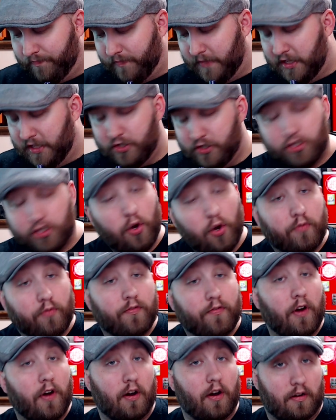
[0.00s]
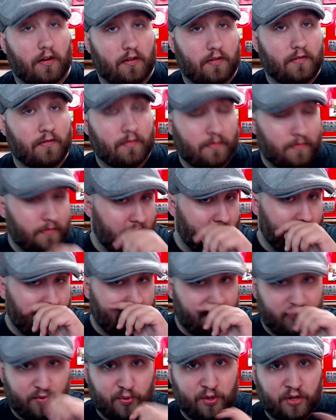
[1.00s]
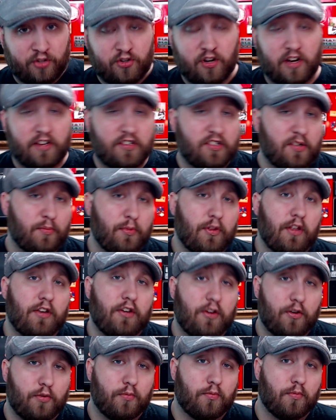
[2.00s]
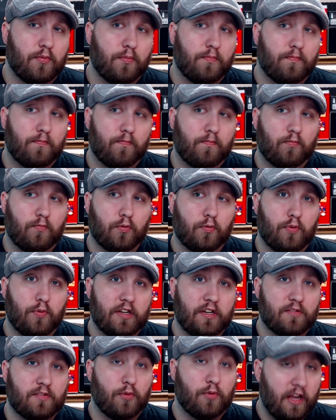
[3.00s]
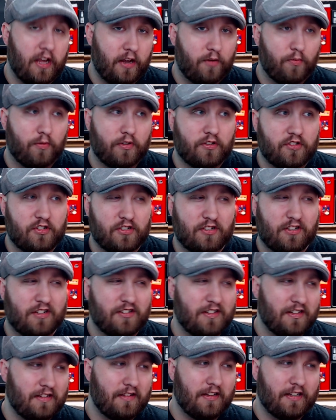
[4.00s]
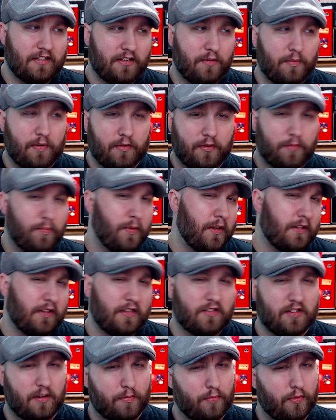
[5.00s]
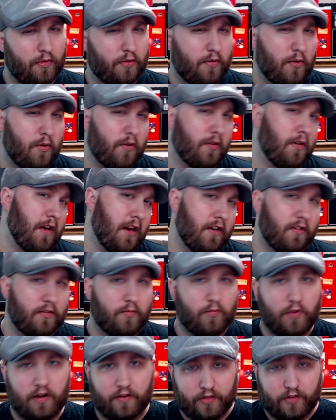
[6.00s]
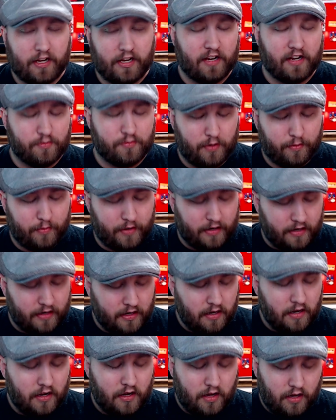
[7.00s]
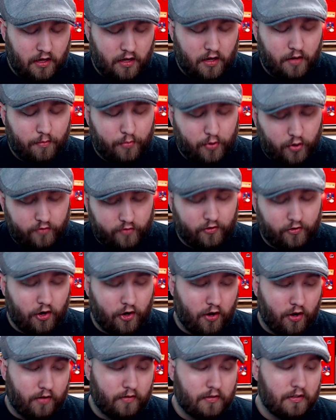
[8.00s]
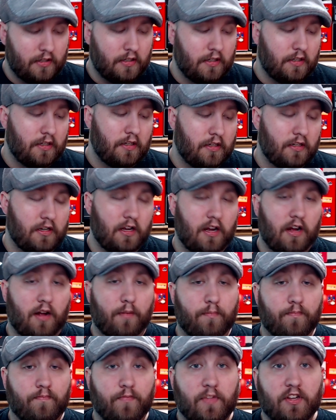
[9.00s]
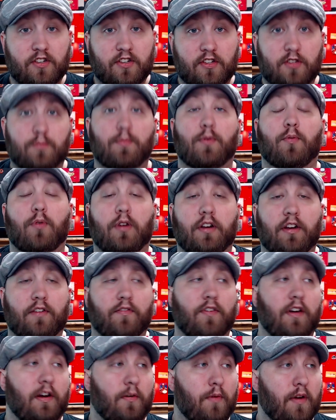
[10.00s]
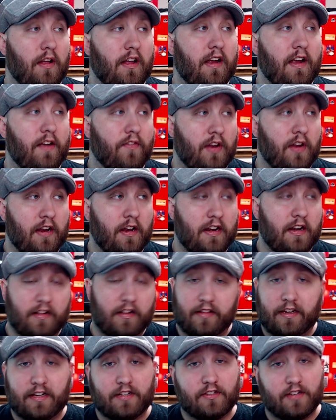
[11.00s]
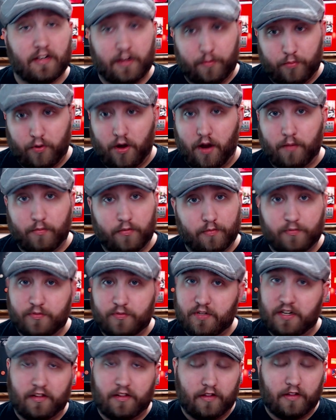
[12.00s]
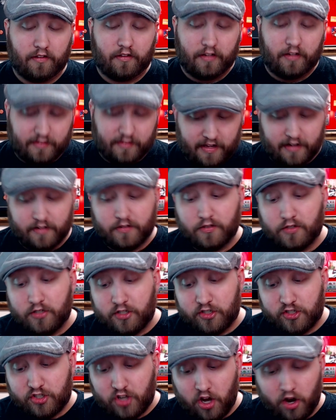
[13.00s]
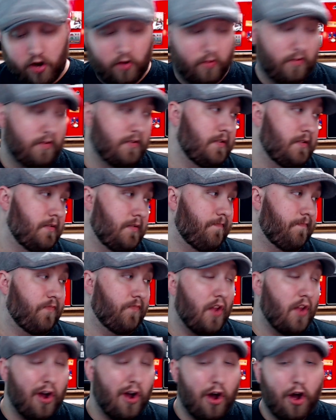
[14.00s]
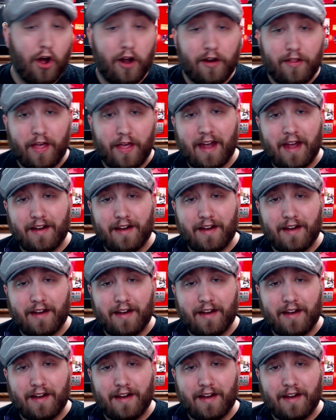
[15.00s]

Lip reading: so far. Now, I do want to try some of the new replaceable head ones, just because I'd like to be able to pick this up and throw it around, and whatever the case may be. But overall, this has been working very well. I haven't had any leaks, any problems, anything like that. So, on that